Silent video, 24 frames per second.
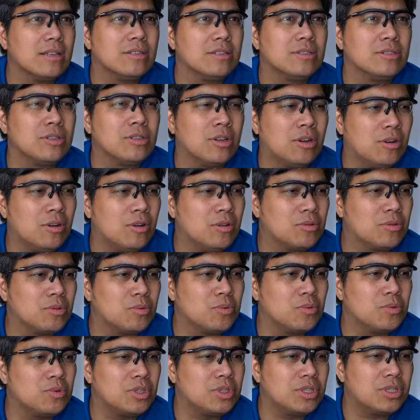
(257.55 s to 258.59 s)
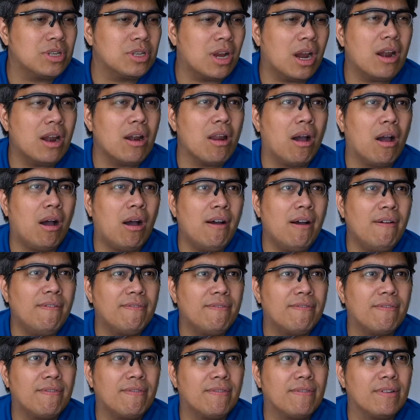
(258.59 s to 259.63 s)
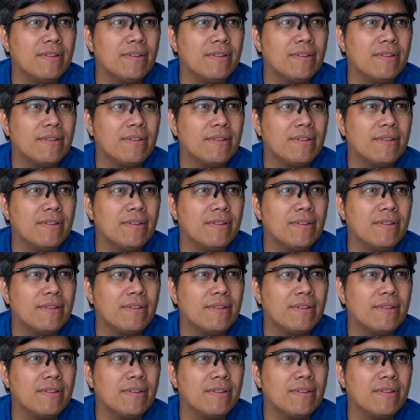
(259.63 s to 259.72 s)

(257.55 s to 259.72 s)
So to start off,